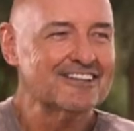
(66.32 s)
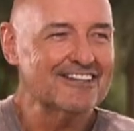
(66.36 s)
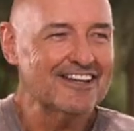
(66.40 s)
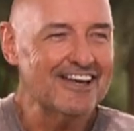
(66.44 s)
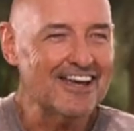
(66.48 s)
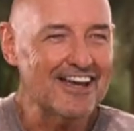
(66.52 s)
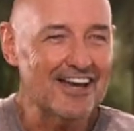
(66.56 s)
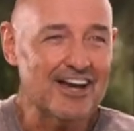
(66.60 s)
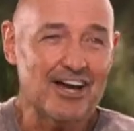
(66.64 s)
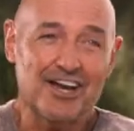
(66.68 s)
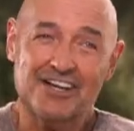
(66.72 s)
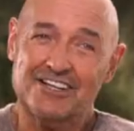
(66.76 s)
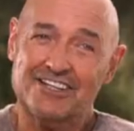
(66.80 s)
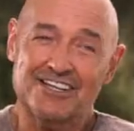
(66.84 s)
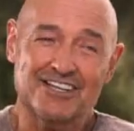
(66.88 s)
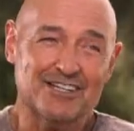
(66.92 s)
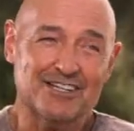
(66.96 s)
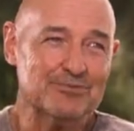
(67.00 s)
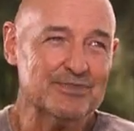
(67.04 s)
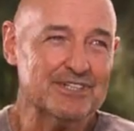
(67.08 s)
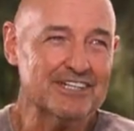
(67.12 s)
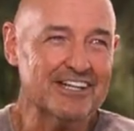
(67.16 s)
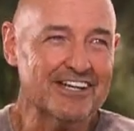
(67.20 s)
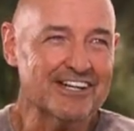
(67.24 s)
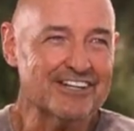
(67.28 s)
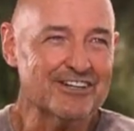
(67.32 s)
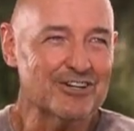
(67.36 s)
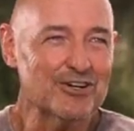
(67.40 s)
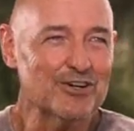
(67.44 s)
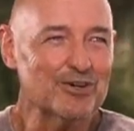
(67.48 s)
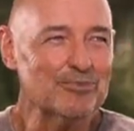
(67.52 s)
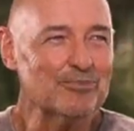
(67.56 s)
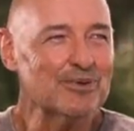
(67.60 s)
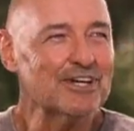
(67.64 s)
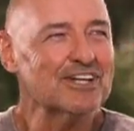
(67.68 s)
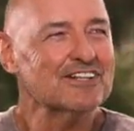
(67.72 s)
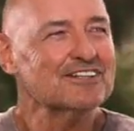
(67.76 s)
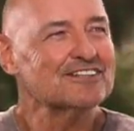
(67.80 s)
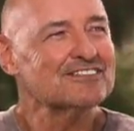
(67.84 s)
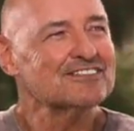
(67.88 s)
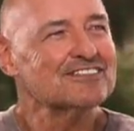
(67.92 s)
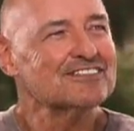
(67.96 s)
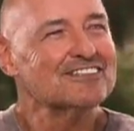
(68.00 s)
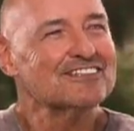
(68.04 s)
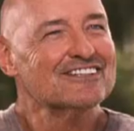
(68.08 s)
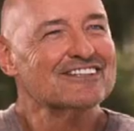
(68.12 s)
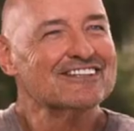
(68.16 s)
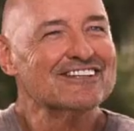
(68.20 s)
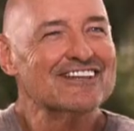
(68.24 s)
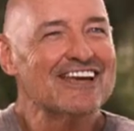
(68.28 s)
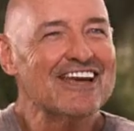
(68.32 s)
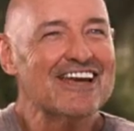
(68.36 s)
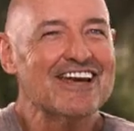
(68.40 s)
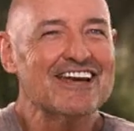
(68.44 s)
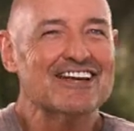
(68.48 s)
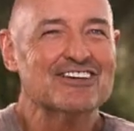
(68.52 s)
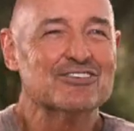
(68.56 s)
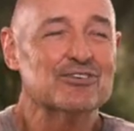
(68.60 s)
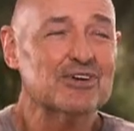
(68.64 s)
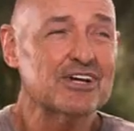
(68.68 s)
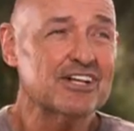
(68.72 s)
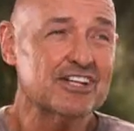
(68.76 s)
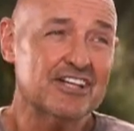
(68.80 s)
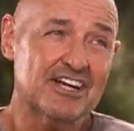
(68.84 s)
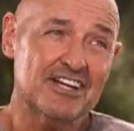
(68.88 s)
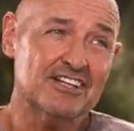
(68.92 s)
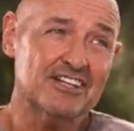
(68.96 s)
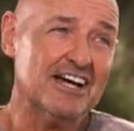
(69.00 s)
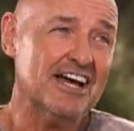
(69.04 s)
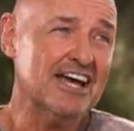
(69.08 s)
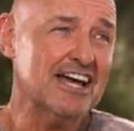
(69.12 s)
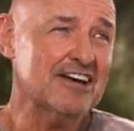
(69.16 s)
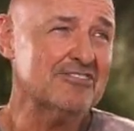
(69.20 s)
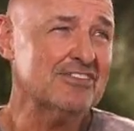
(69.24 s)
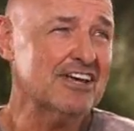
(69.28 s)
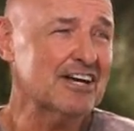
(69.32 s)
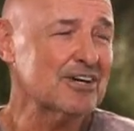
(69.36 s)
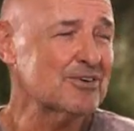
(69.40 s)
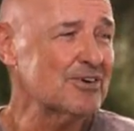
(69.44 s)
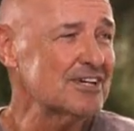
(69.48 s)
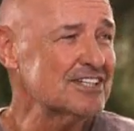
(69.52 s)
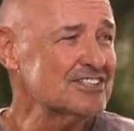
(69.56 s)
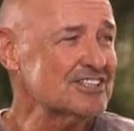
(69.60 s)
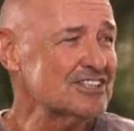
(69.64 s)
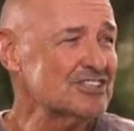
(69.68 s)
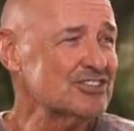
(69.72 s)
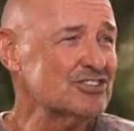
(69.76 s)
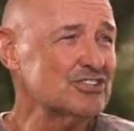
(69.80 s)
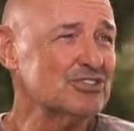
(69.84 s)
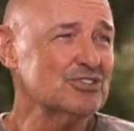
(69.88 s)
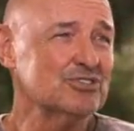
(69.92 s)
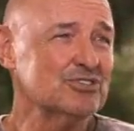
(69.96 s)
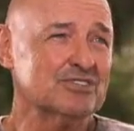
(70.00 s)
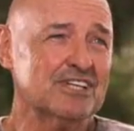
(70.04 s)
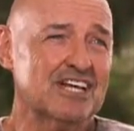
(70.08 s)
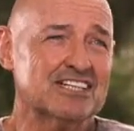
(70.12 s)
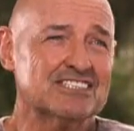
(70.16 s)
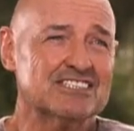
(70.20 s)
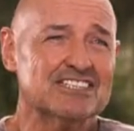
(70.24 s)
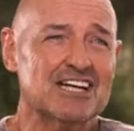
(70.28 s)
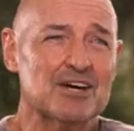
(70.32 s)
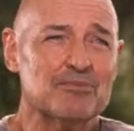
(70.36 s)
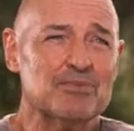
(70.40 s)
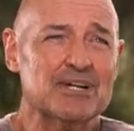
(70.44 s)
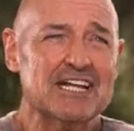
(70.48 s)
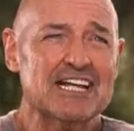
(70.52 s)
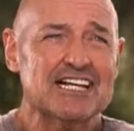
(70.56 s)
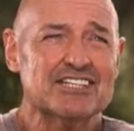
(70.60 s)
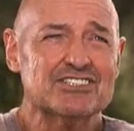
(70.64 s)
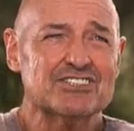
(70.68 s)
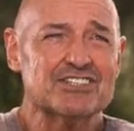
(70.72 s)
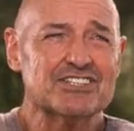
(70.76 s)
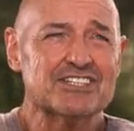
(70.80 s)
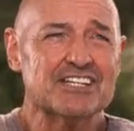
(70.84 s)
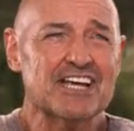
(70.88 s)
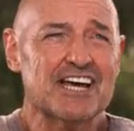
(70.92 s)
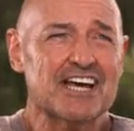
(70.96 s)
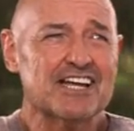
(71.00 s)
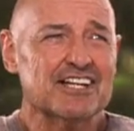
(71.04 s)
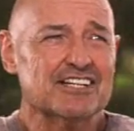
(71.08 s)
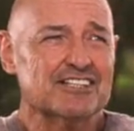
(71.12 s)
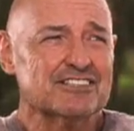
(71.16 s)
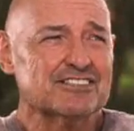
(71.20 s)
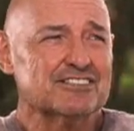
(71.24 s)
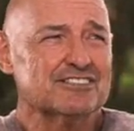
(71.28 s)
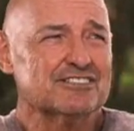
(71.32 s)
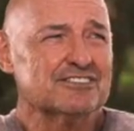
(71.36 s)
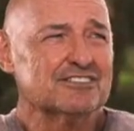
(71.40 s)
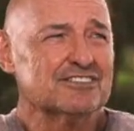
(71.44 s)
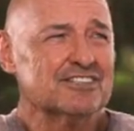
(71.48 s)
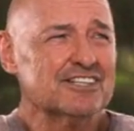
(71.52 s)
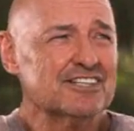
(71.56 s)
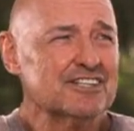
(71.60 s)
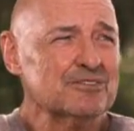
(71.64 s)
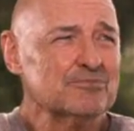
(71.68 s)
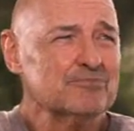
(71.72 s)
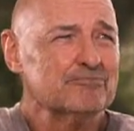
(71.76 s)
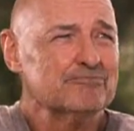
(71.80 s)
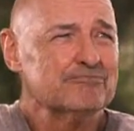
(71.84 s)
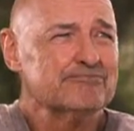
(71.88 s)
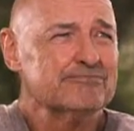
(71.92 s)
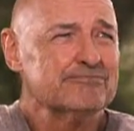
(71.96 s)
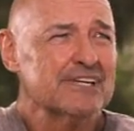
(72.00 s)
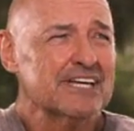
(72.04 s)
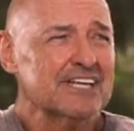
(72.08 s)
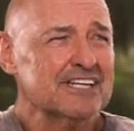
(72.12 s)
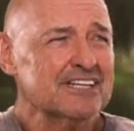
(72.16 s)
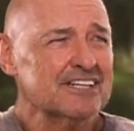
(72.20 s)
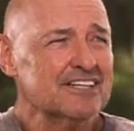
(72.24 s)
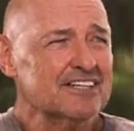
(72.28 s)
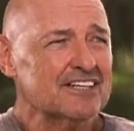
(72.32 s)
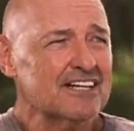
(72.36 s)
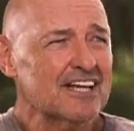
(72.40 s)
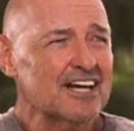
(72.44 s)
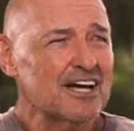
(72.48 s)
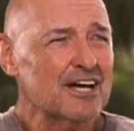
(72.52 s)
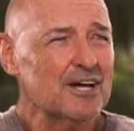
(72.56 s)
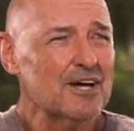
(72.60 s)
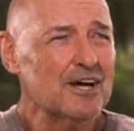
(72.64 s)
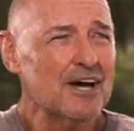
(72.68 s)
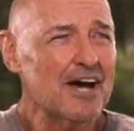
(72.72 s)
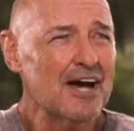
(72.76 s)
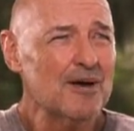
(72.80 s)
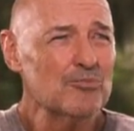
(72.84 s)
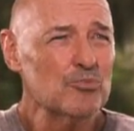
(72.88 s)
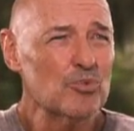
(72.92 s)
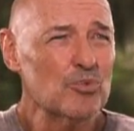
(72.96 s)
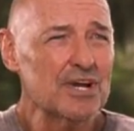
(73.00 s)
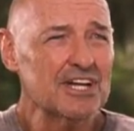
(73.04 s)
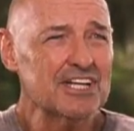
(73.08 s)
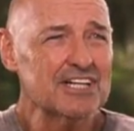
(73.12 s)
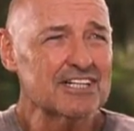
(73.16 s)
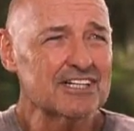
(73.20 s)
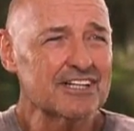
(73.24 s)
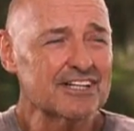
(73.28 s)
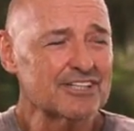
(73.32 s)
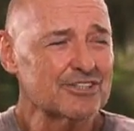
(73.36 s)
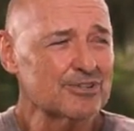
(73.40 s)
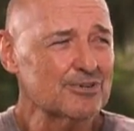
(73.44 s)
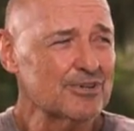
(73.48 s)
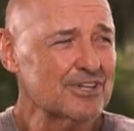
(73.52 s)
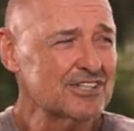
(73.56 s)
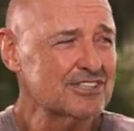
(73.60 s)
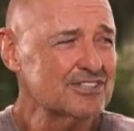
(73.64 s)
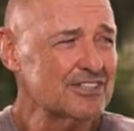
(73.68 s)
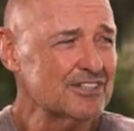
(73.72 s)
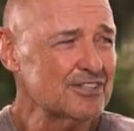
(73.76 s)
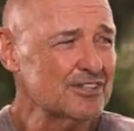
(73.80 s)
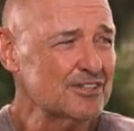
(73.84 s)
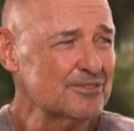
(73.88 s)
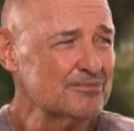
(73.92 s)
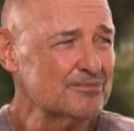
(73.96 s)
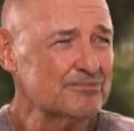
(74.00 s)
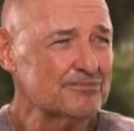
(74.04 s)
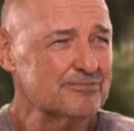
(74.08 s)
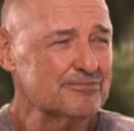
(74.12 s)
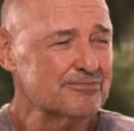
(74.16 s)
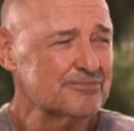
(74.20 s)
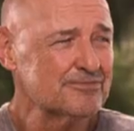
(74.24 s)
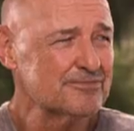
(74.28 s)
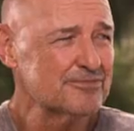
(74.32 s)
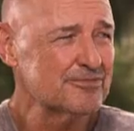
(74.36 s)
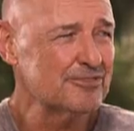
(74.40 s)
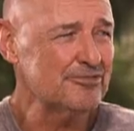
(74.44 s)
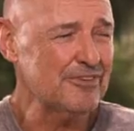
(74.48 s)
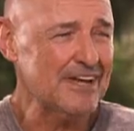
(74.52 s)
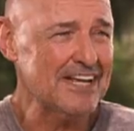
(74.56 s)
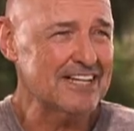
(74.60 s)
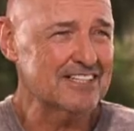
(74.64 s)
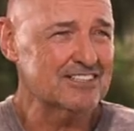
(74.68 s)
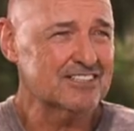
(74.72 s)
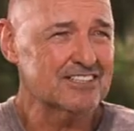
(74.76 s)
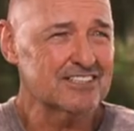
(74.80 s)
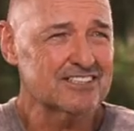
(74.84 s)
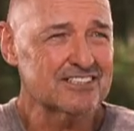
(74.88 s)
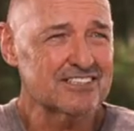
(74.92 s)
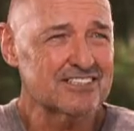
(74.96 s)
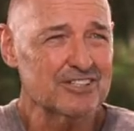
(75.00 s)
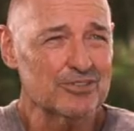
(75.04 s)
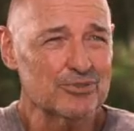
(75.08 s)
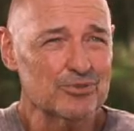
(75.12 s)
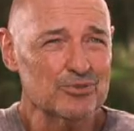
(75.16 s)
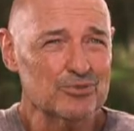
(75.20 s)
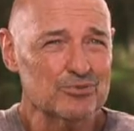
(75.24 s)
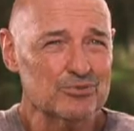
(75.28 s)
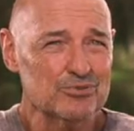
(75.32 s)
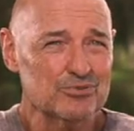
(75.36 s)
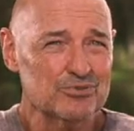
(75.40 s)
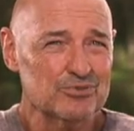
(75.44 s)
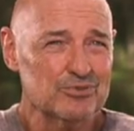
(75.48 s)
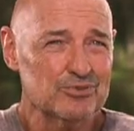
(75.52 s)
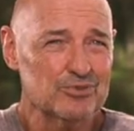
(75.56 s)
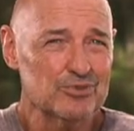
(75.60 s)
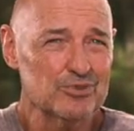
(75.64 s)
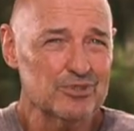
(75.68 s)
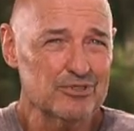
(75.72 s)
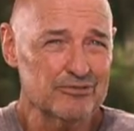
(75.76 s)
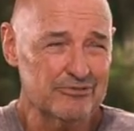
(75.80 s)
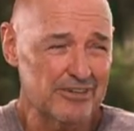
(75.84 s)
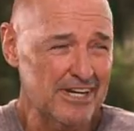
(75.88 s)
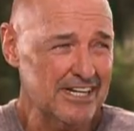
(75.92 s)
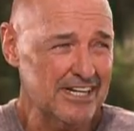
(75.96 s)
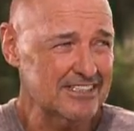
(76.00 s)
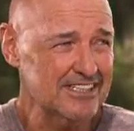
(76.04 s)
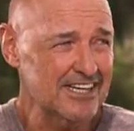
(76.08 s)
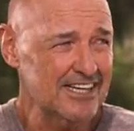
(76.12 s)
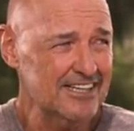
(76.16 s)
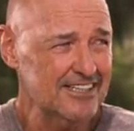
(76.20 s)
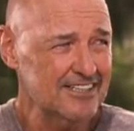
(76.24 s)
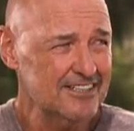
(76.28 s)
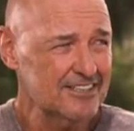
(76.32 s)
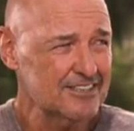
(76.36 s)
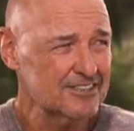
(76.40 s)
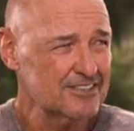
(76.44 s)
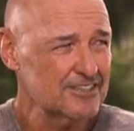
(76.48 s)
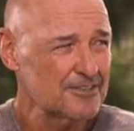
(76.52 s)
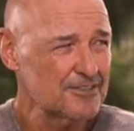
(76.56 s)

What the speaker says: Yeah, I can't be like her, but yeah. Well, I have that question too. That's not been answered yet, and I'm waiting like the rest of the fans to see who in fact that is.